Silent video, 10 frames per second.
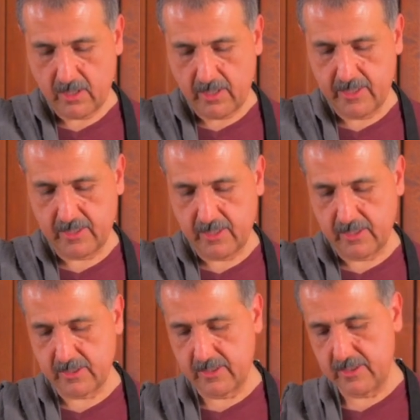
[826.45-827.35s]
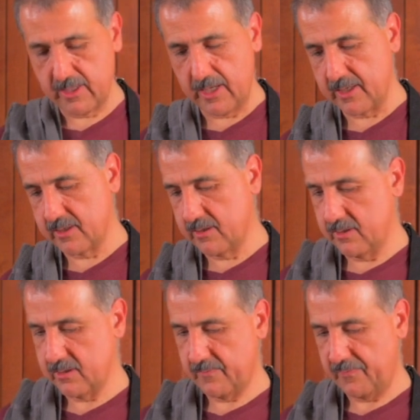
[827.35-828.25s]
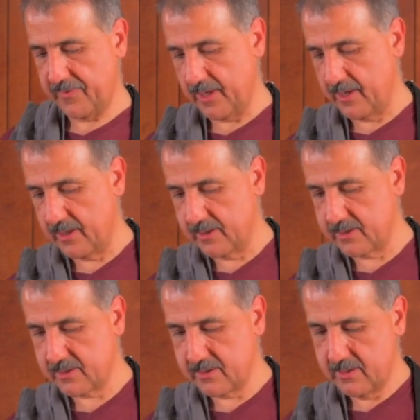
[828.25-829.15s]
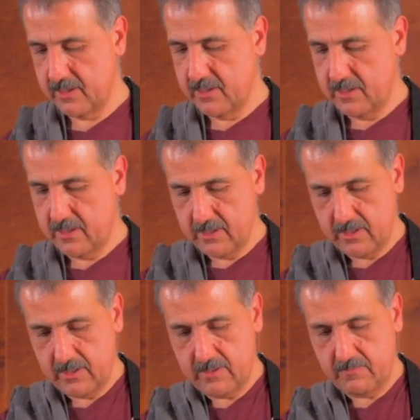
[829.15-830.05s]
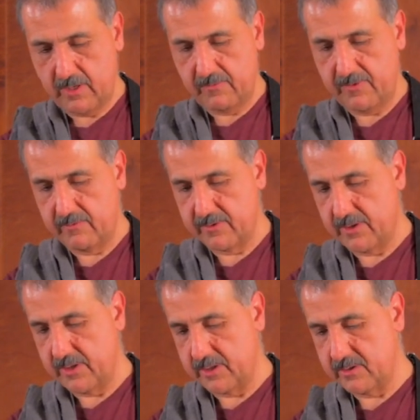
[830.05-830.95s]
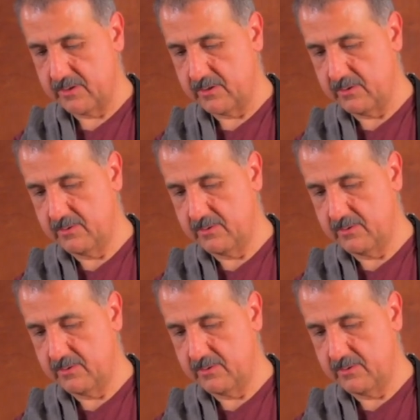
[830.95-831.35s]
Cutting things on a diagonal is my favorite thing to do.